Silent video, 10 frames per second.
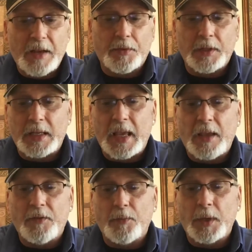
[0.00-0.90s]
definitely
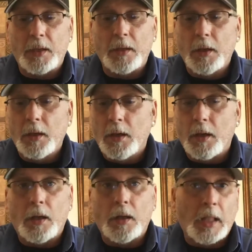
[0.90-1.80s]
gave me
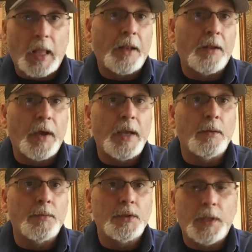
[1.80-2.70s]
a lot of
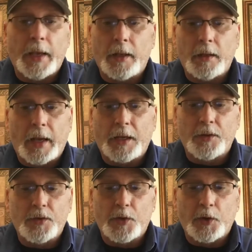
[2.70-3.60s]
items that I
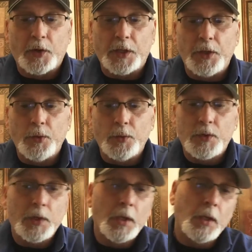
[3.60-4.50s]
can certainly
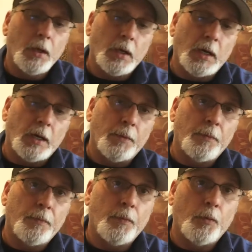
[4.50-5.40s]
use,
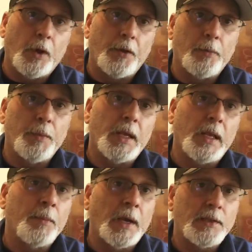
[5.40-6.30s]
whether it
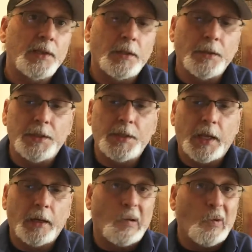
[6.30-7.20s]
be in my cichlid
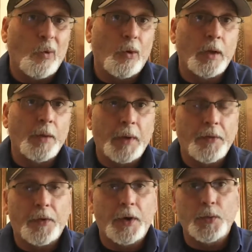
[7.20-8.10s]
tank or in
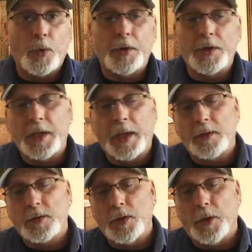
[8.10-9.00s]
my freshwater
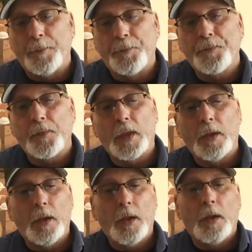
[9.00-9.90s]
tank. So
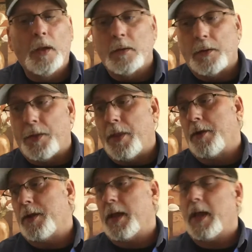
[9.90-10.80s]

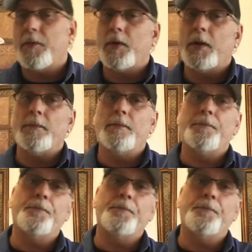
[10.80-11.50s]
there you have it,